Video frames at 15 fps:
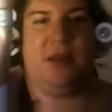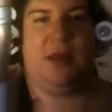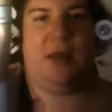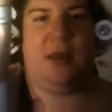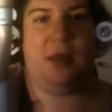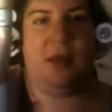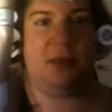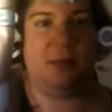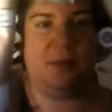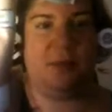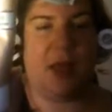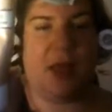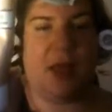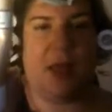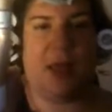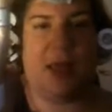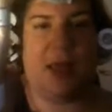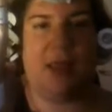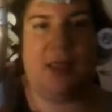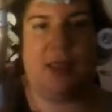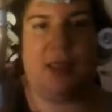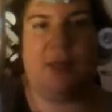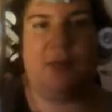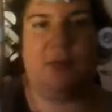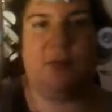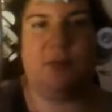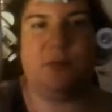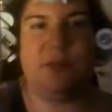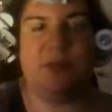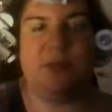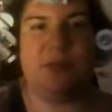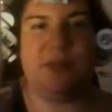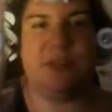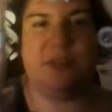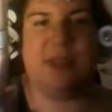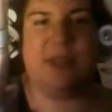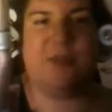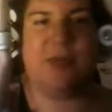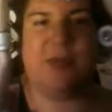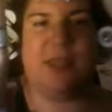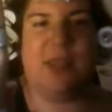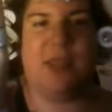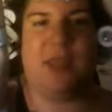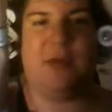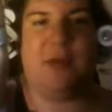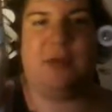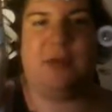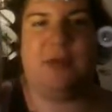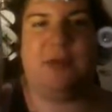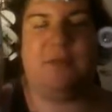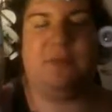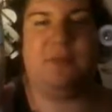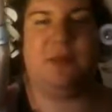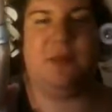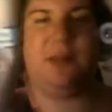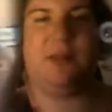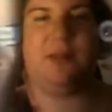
I was super excited when it came out. I've been reading